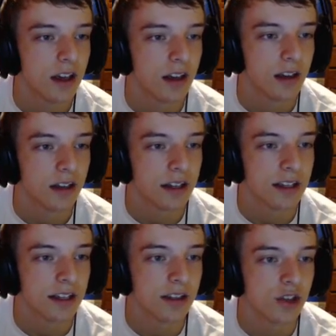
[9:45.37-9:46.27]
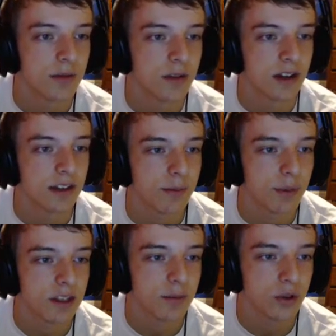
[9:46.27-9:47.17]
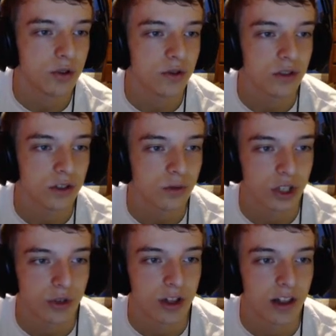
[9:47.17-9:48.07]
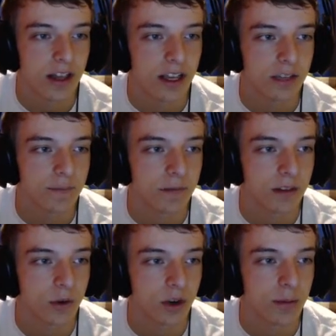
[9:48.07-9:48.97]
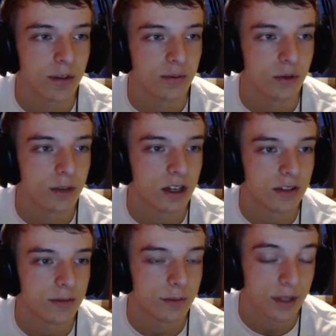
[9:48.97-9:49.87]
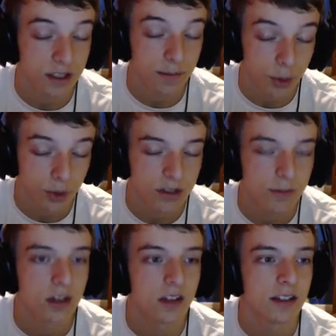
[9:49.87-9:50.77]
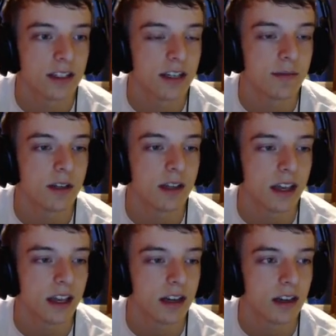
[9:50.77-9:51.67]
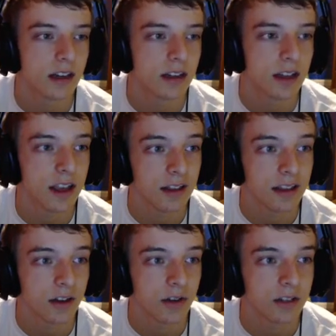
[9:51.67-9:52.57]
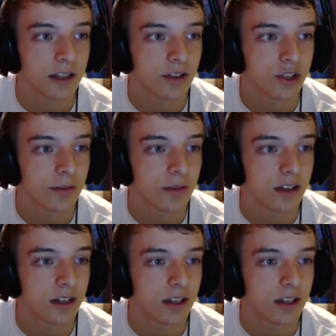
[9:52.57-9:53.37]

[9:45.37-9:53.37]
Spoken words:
it can get the job done. It's a Beast Boost user, which I really like. I wanted a Beast Boost mon on the team, and Nihilego got the job done.